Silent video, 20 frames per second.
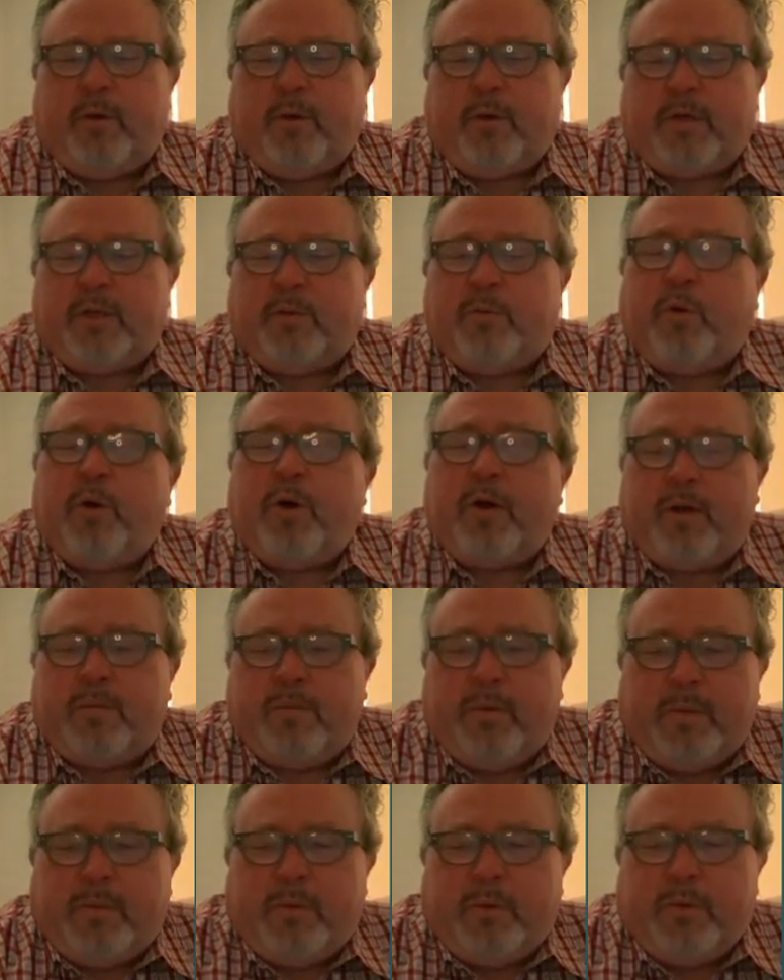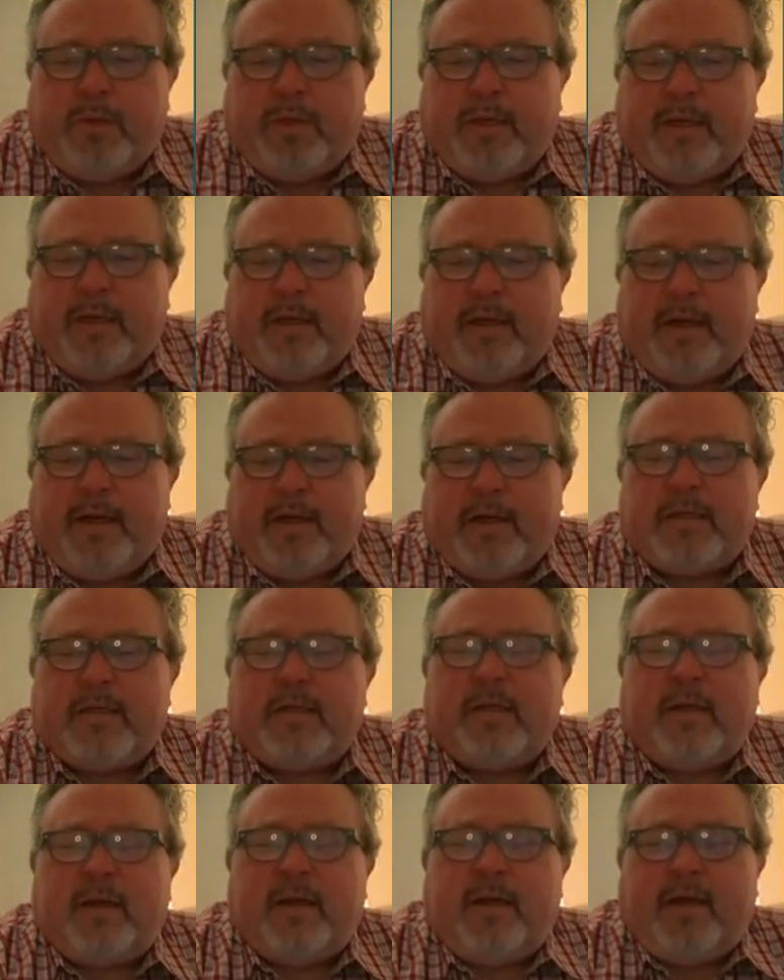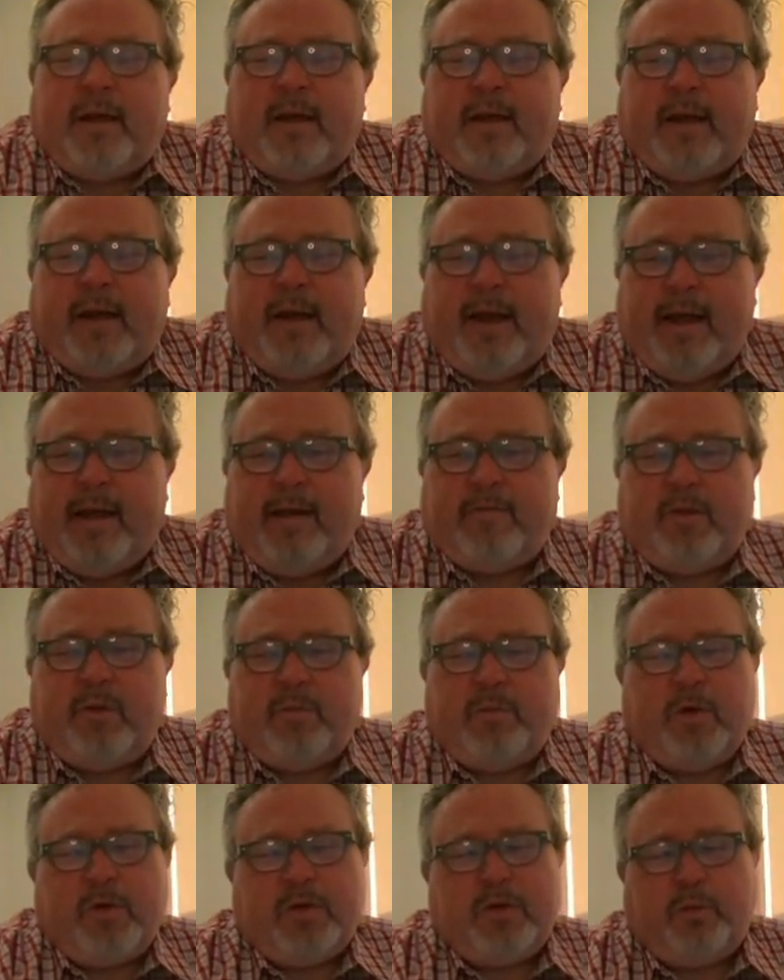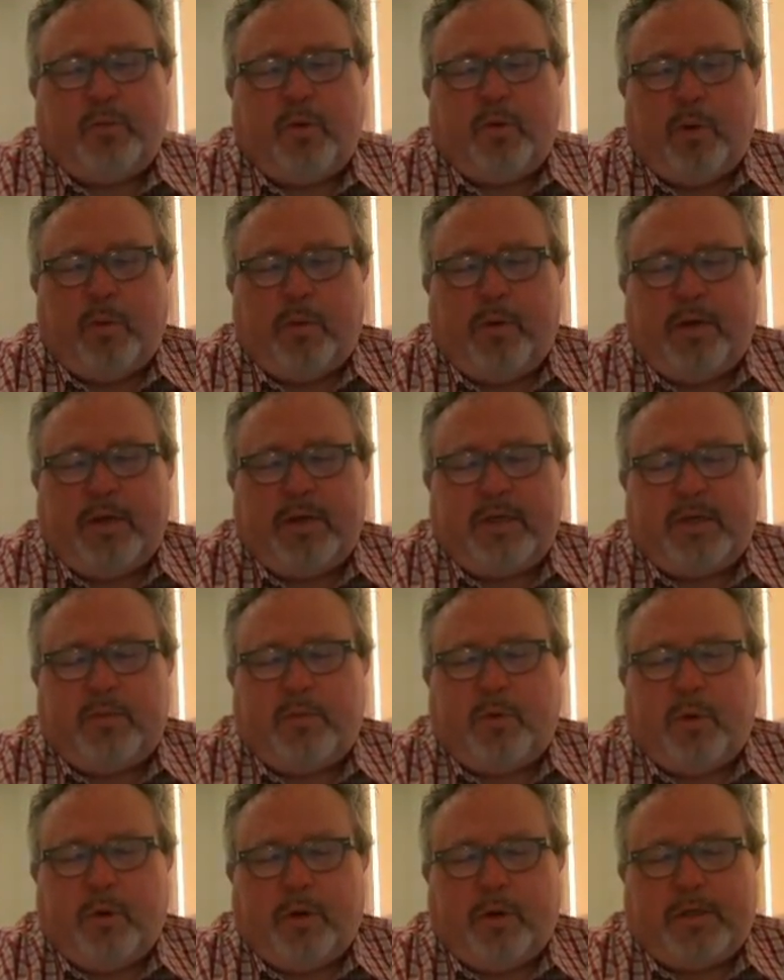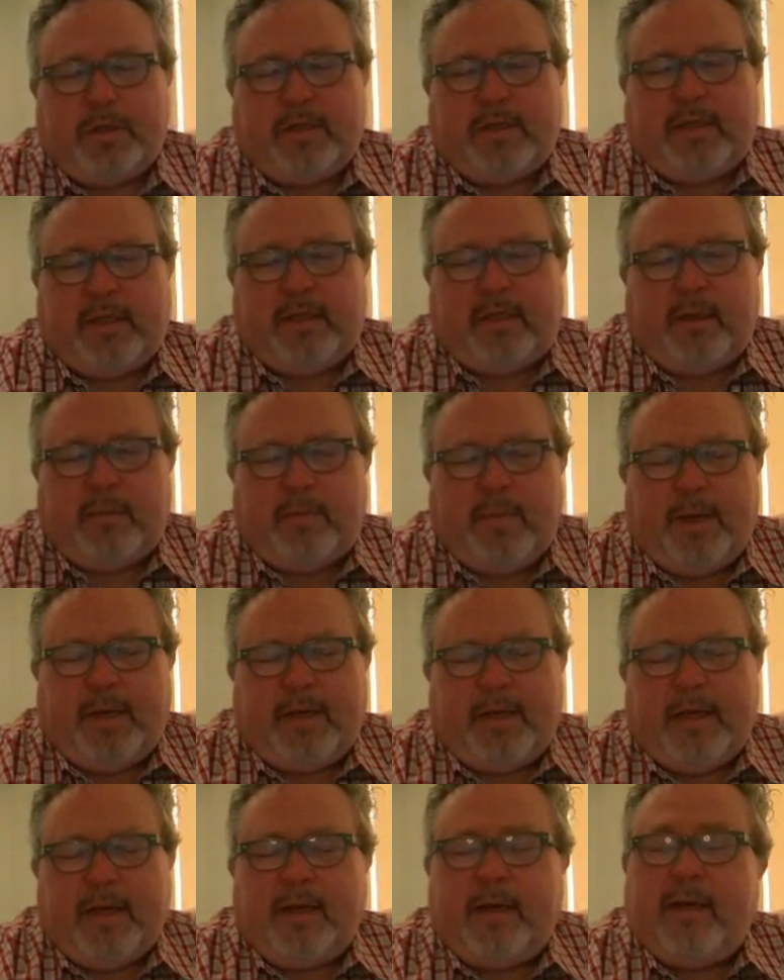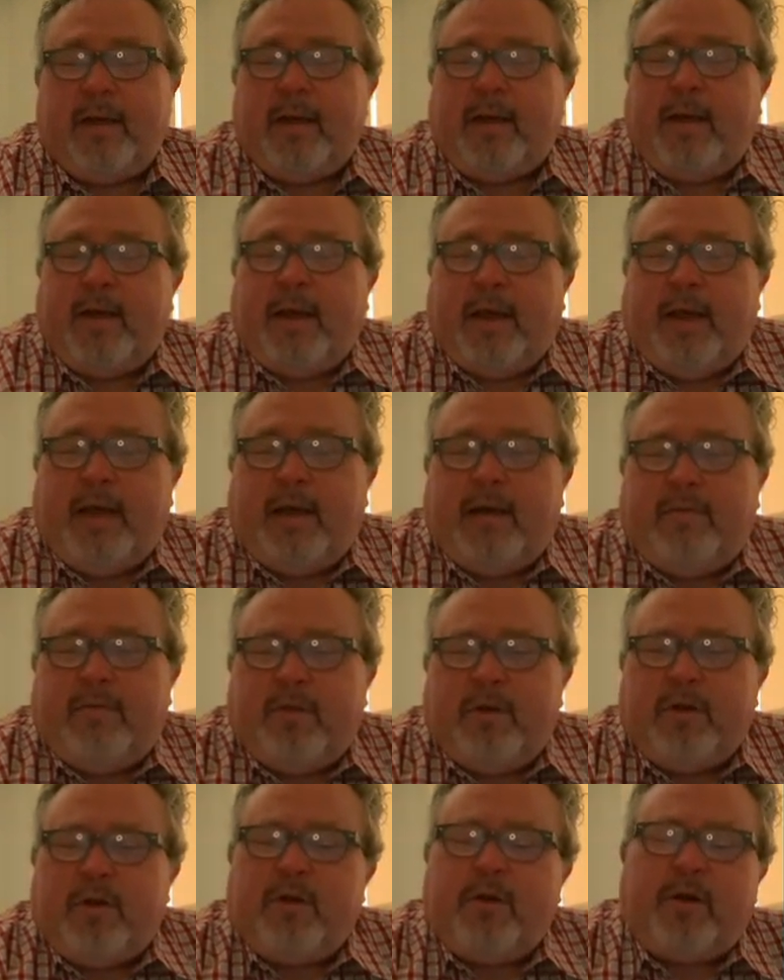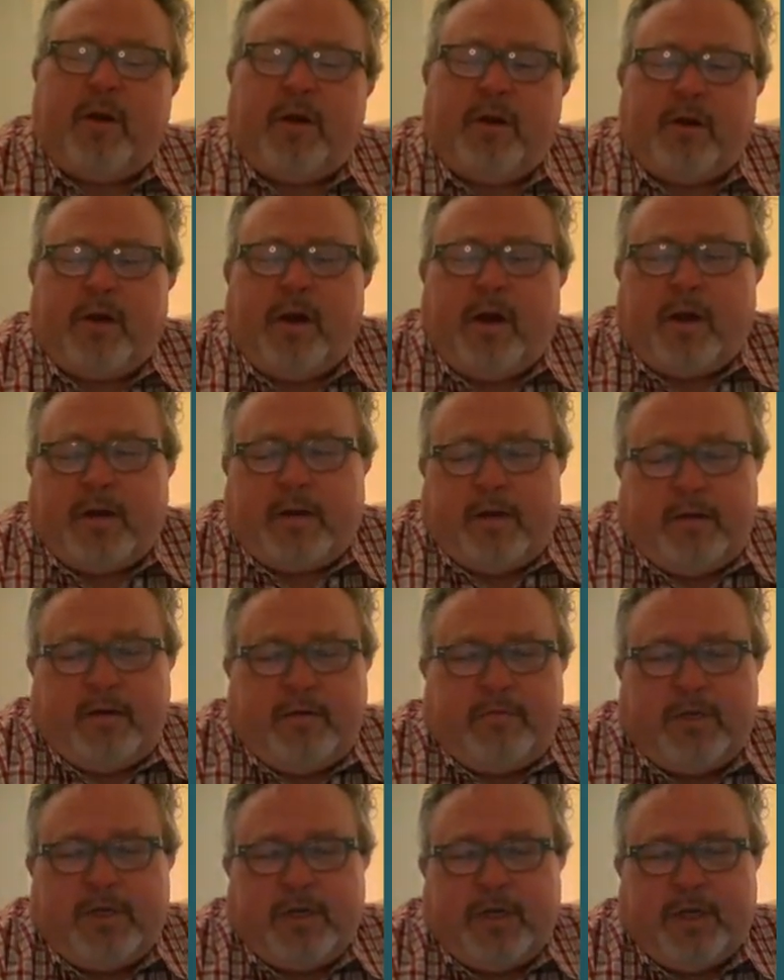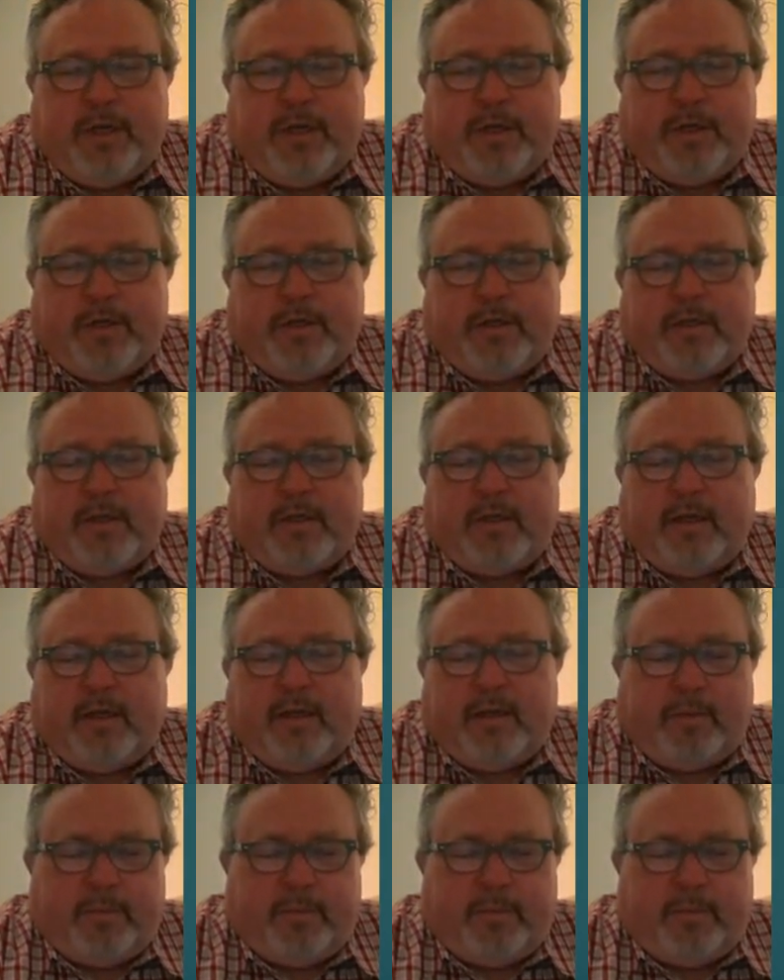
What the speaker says: are supporting people with ALS can have the most appropriate supports that they may need. And if there are cognitive changes,